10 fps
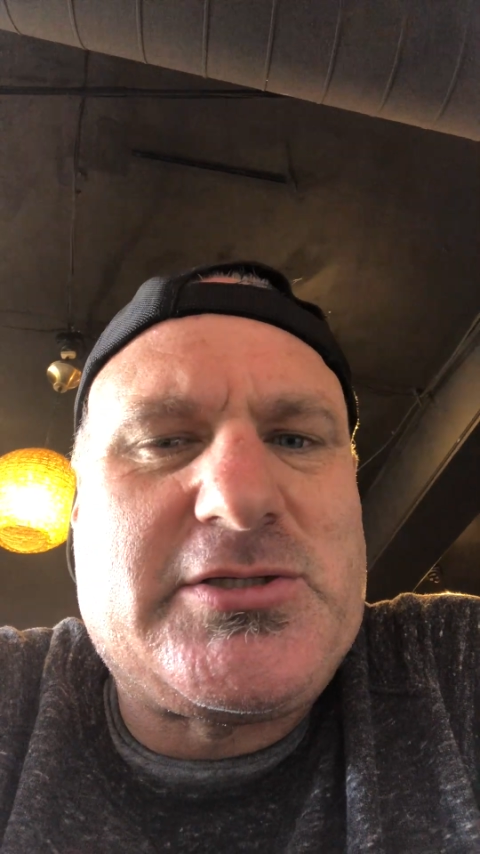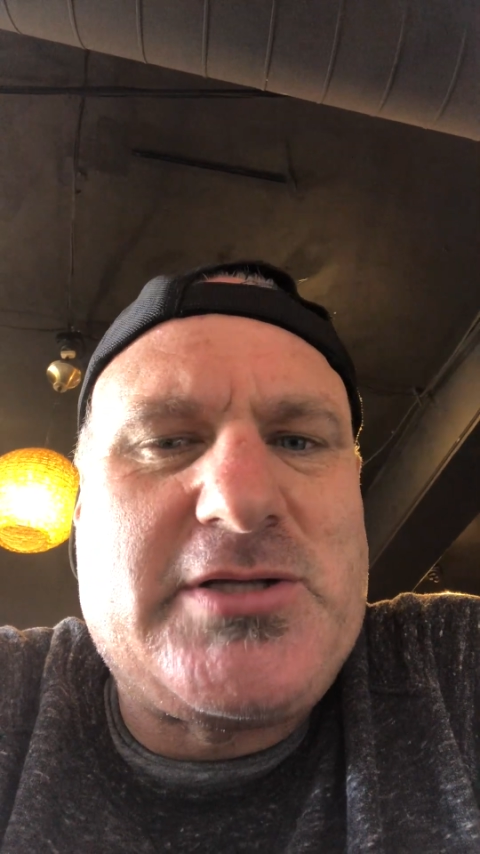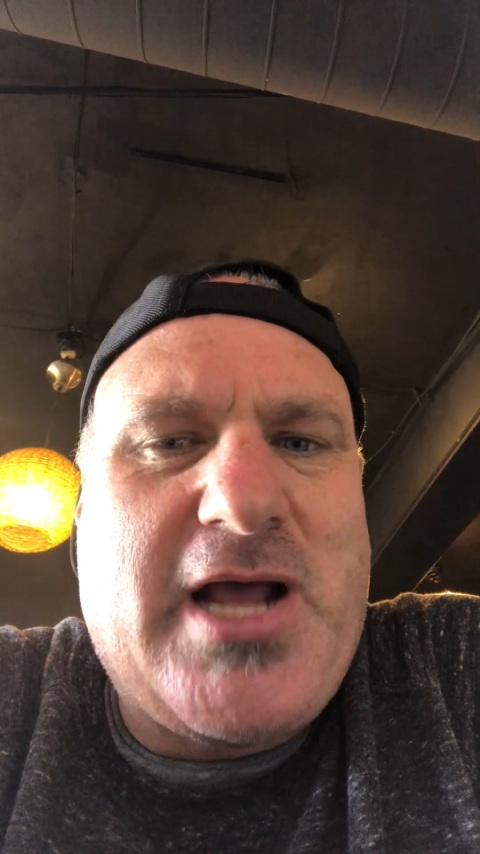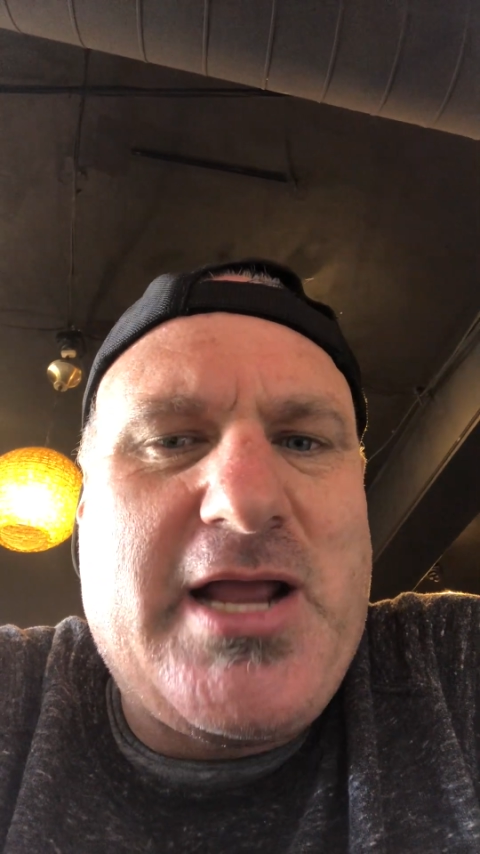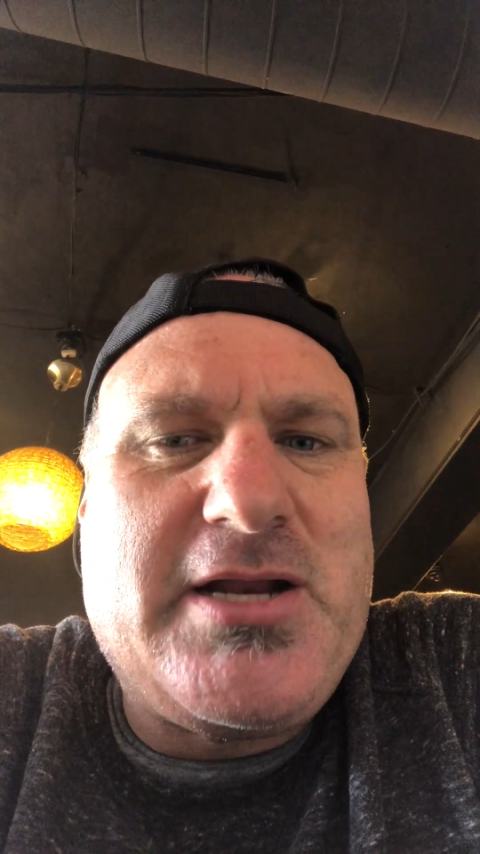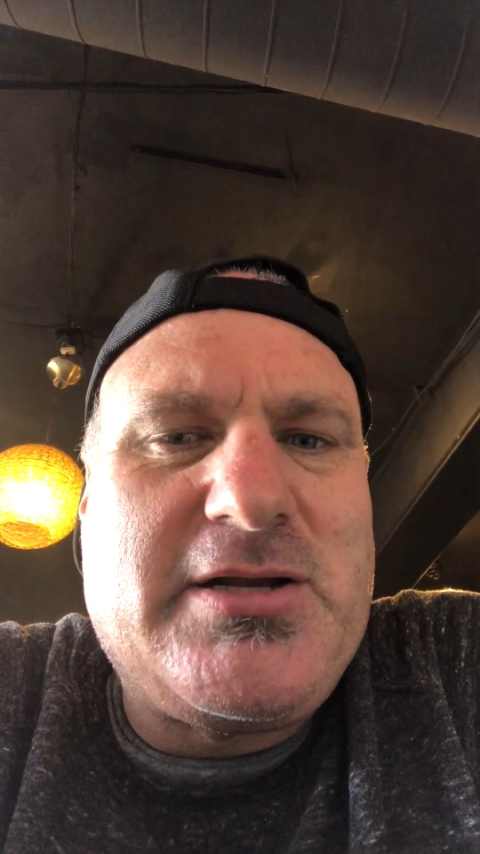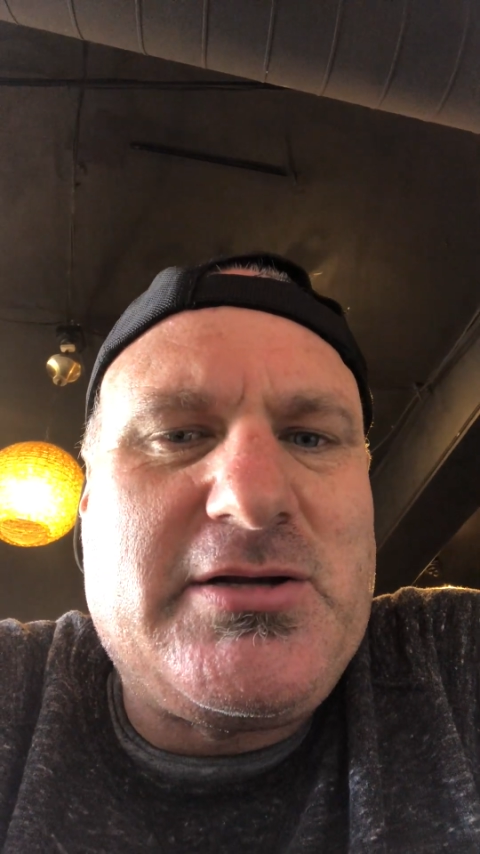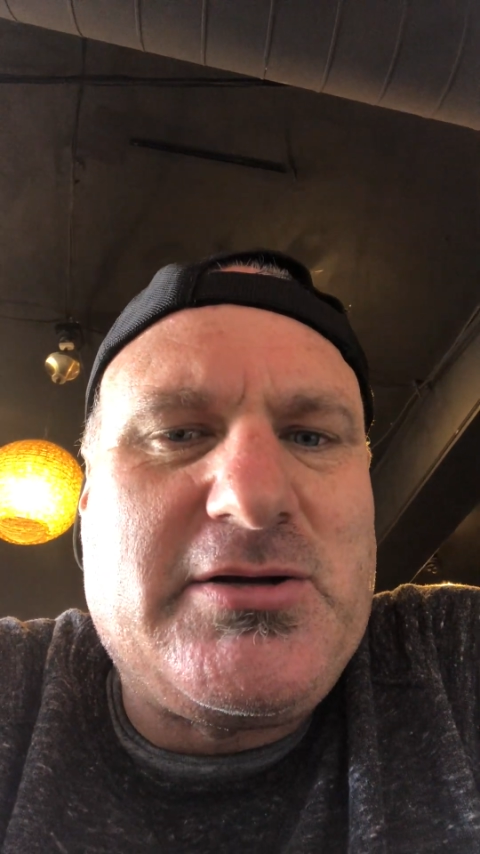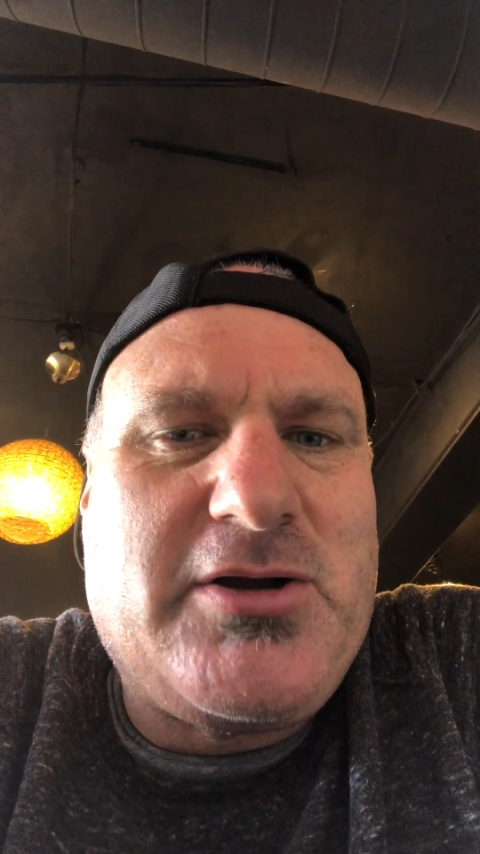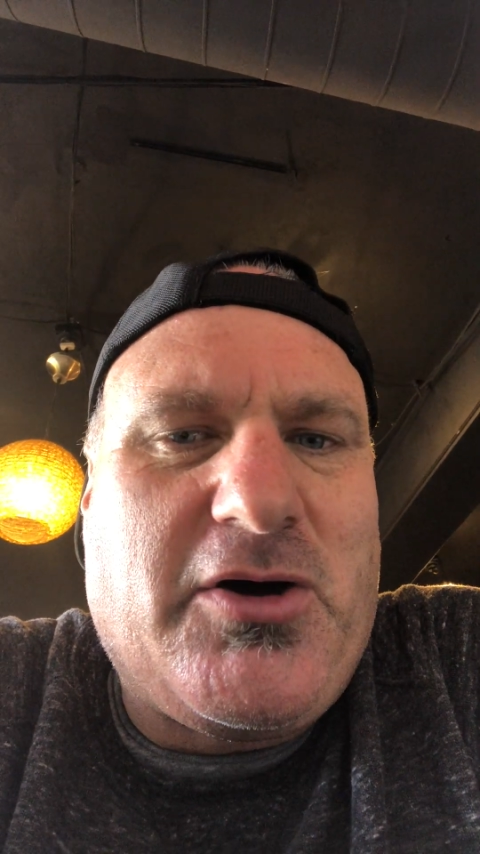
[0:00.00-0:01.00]

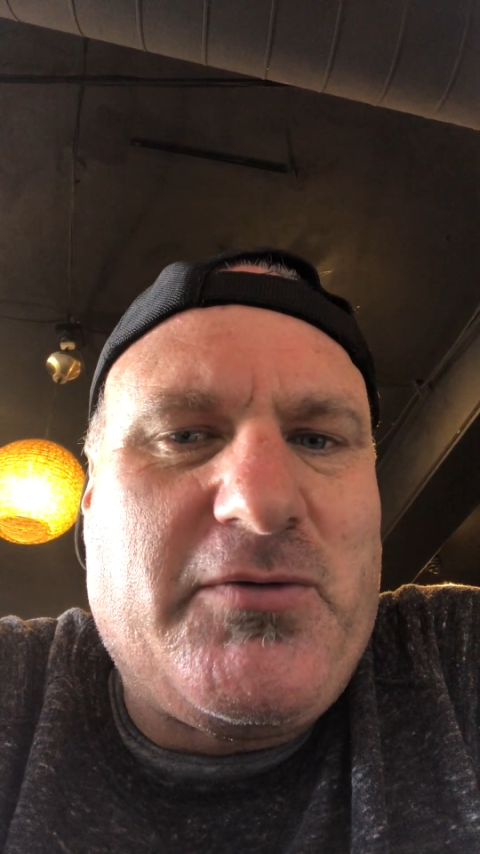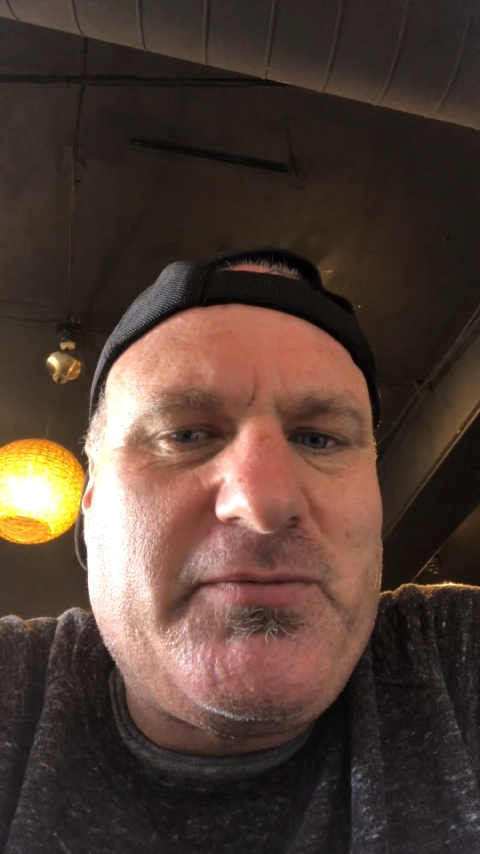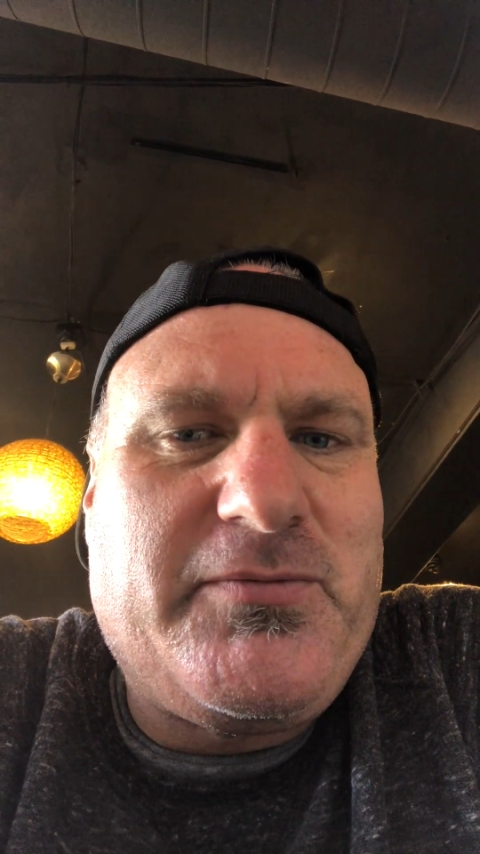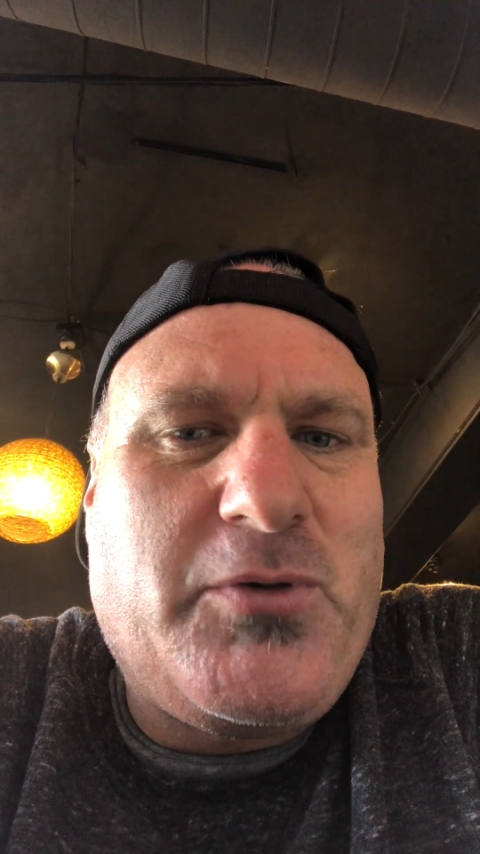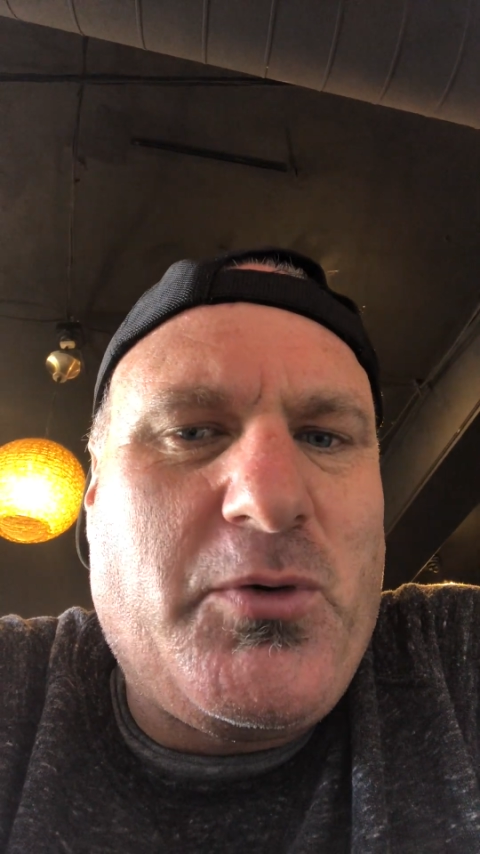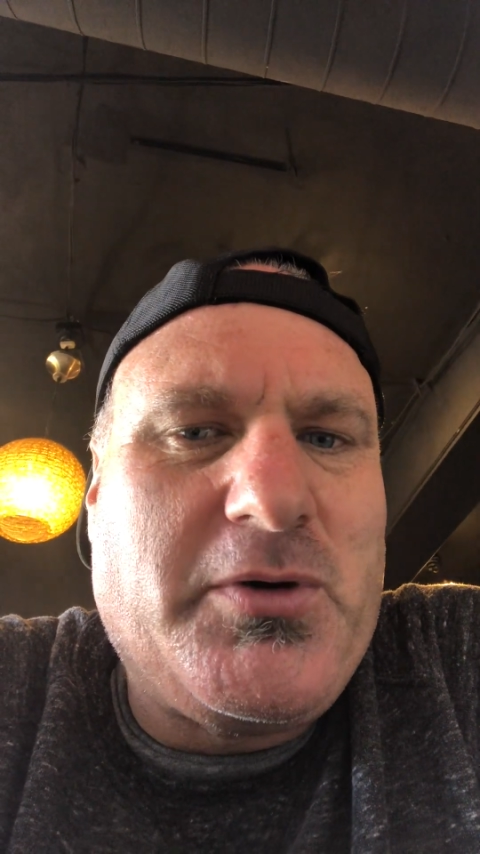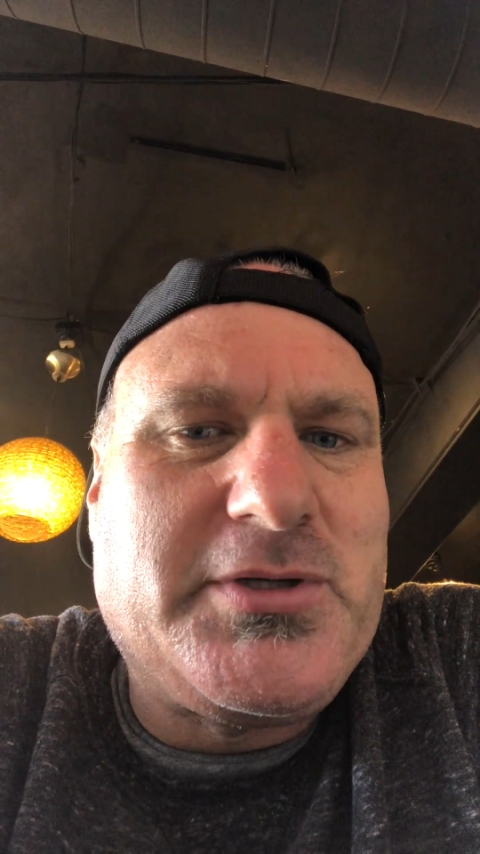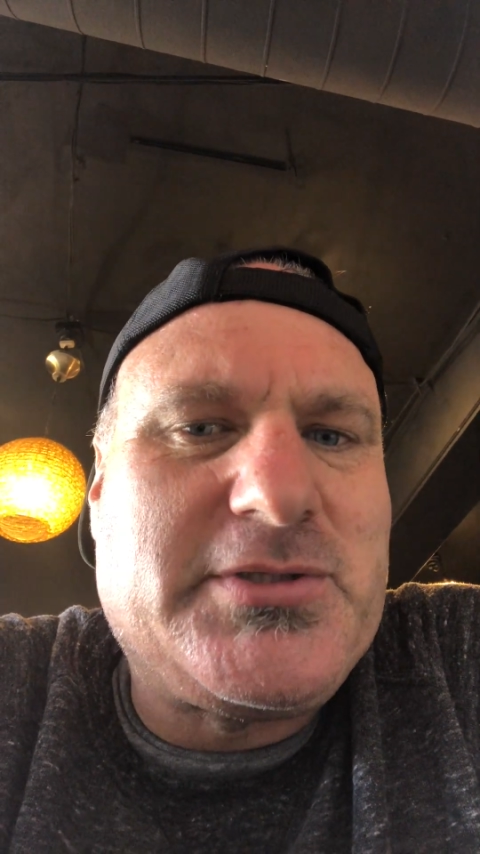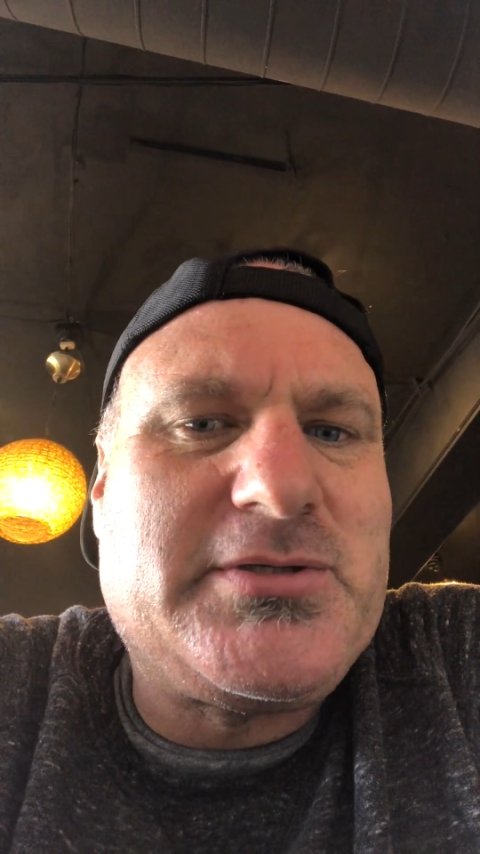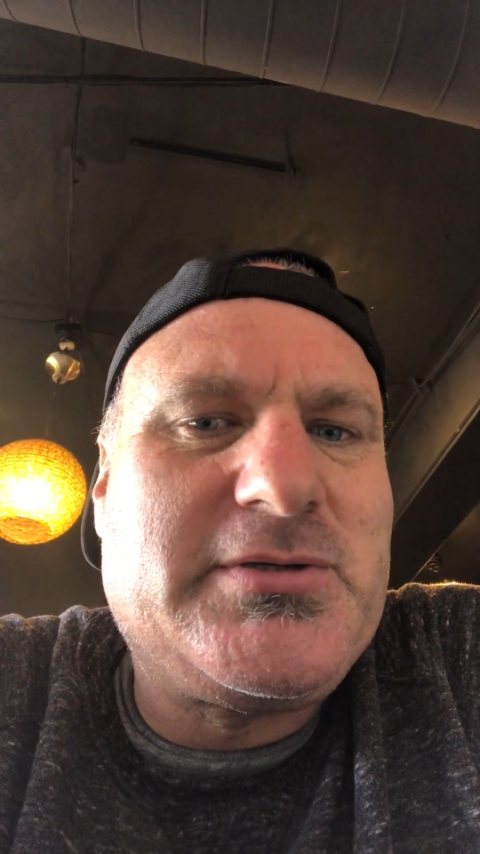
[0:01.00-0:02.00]
night golf
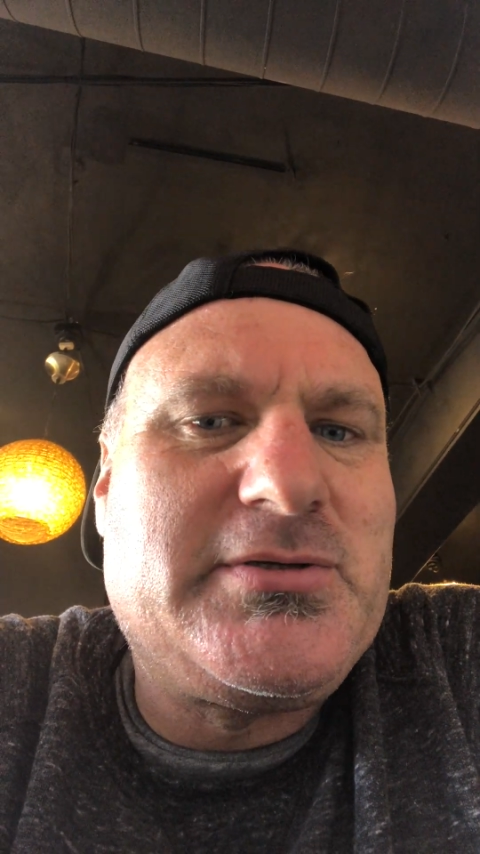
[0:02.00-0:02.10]
course